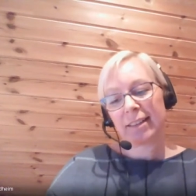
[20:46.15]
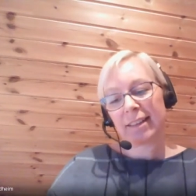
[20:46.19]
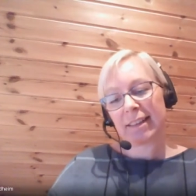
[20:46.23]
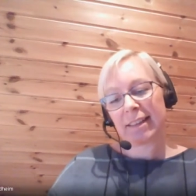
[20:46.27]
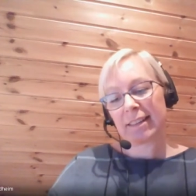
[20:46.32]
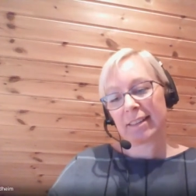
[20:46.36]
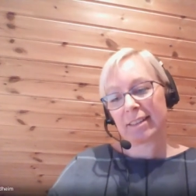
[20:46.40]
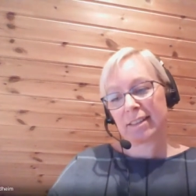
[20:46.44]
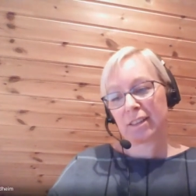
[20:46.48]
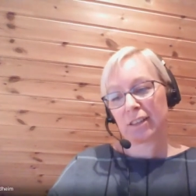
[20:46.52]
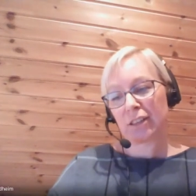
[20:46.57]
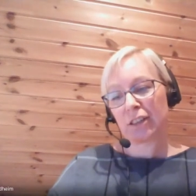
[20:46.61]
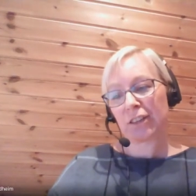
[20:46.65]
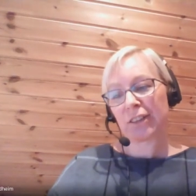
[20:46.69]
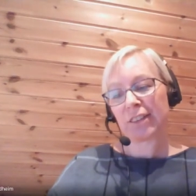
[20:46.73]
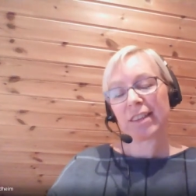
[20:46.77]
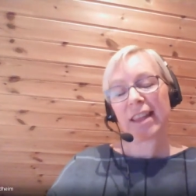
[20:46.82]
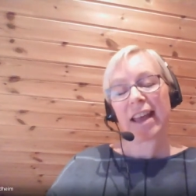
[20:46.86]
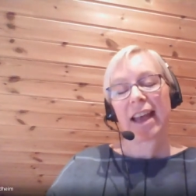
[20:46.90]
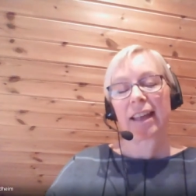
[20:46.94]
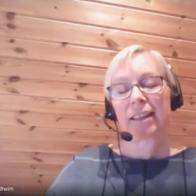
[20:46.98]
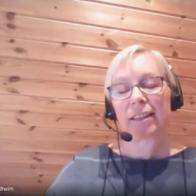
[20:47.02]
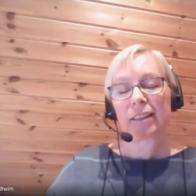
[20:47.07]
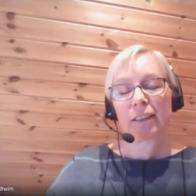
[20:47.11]
it's not
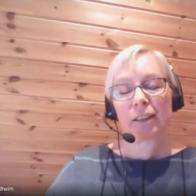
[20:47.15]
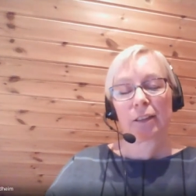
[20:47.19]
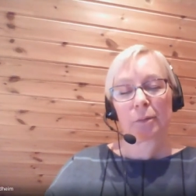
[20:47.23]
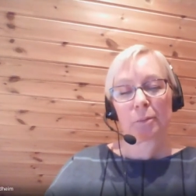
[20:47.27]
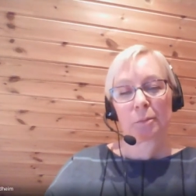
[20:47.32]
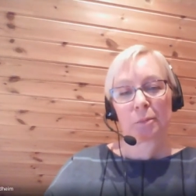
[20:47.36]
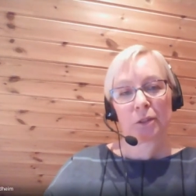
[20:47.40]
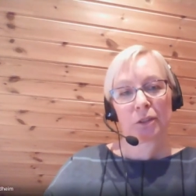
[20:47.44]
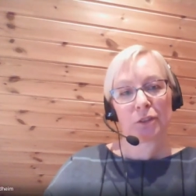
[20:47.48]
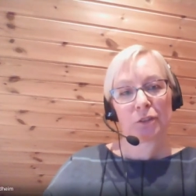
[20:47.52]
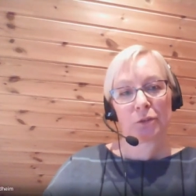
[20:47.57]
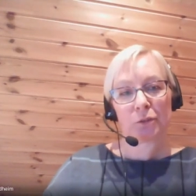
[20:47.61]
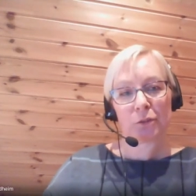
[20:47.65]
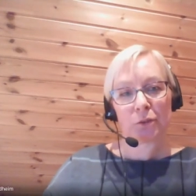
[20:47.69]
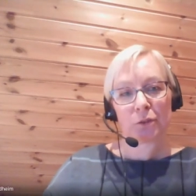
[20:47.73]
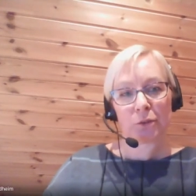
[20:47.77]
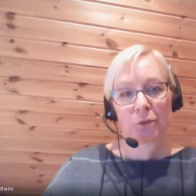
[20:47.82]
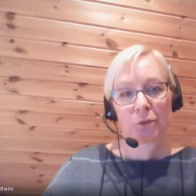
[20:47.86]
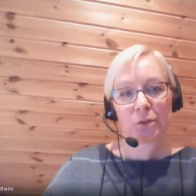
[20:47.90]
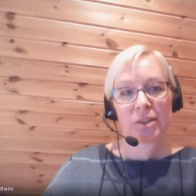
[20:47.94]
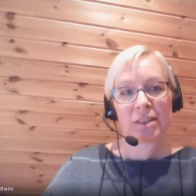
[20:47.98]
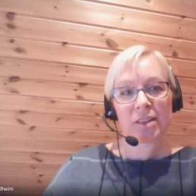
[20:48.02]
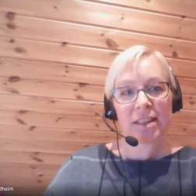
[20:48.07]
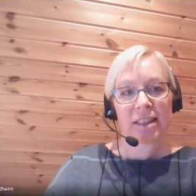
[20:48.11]
that common to
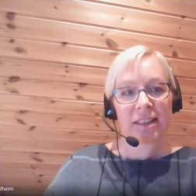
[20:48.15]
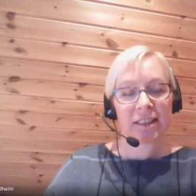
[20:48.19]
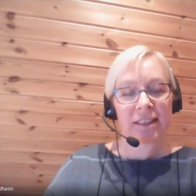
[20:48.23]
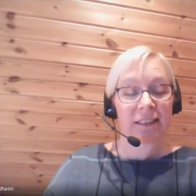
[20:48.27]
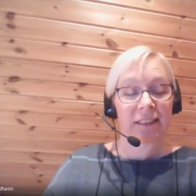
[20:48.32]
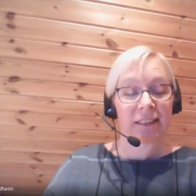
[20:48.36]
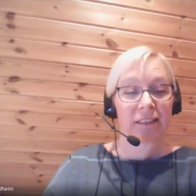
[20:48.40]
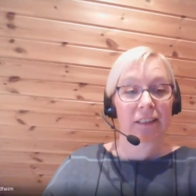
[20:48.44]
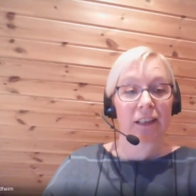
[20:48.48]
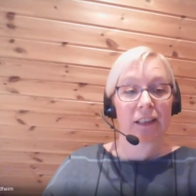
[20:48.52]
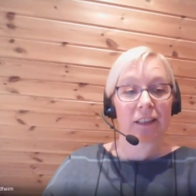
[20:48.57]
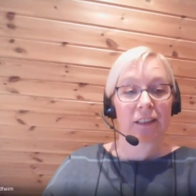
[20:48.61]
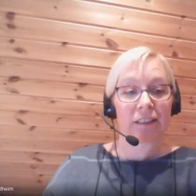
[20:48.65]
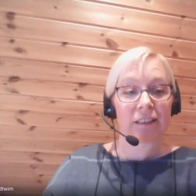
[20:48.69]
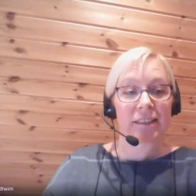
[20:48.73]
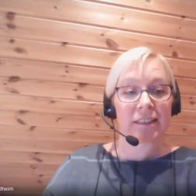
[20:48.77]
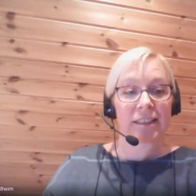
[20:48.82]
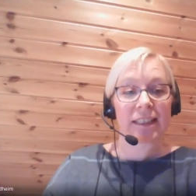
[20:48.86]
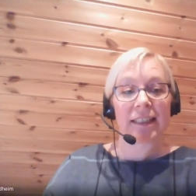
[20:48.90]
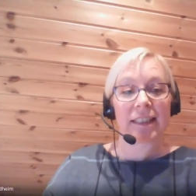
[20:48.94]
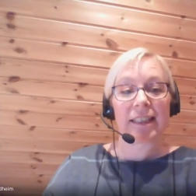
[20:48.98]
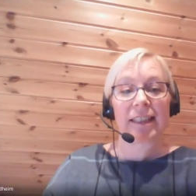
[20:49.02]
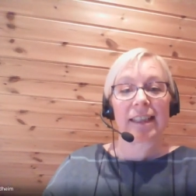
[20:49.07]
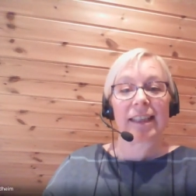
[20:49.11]
use the
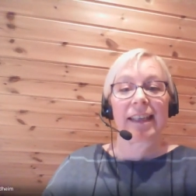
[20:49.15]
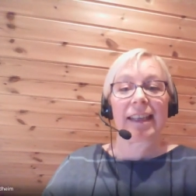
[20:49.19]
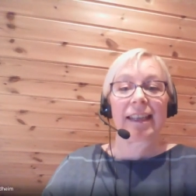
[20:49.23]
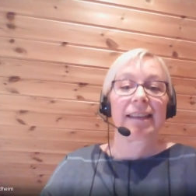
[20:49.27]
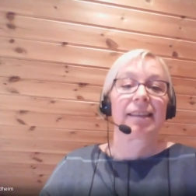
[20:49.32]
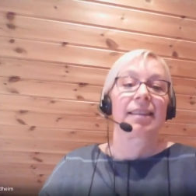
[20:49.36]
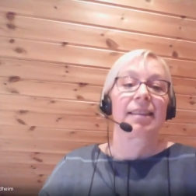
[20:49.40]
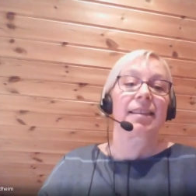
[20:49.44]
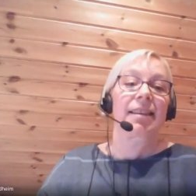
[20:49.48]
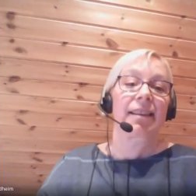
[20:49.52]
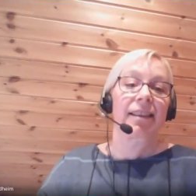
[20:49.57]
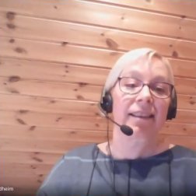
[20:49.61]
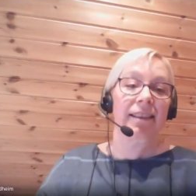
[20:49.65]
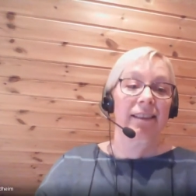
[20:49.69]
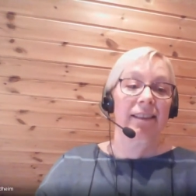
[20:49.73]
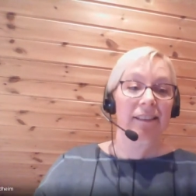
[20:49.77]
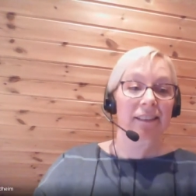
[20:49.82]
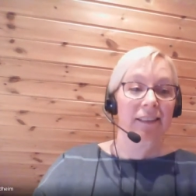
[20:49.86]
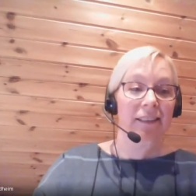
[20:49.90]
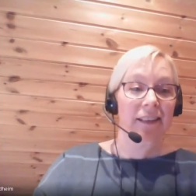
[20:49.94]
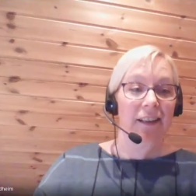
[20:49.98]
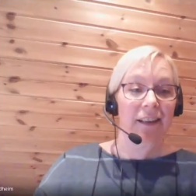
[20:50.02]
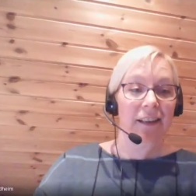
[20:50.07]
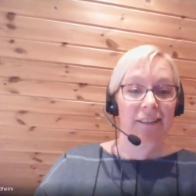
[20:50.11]
technology in the
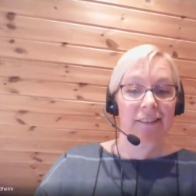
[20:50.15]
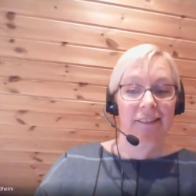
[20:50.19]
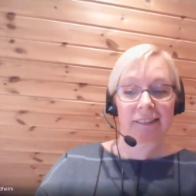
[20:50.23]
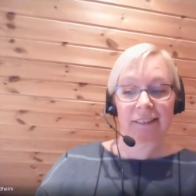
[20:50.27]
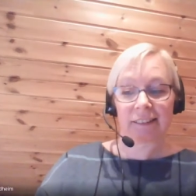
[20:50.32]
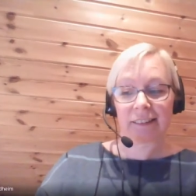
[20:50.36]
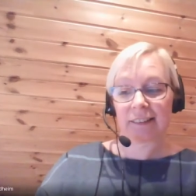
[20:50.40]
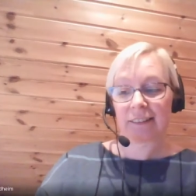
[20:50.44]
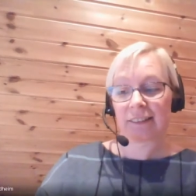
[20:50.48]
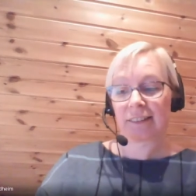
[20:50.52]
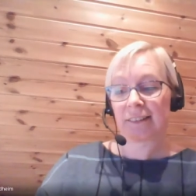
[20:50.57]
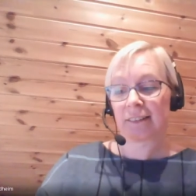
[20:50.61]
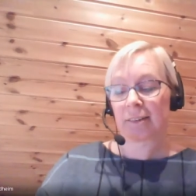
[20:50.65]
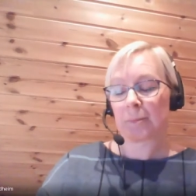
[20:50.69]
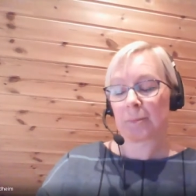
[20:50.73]
kindergartens.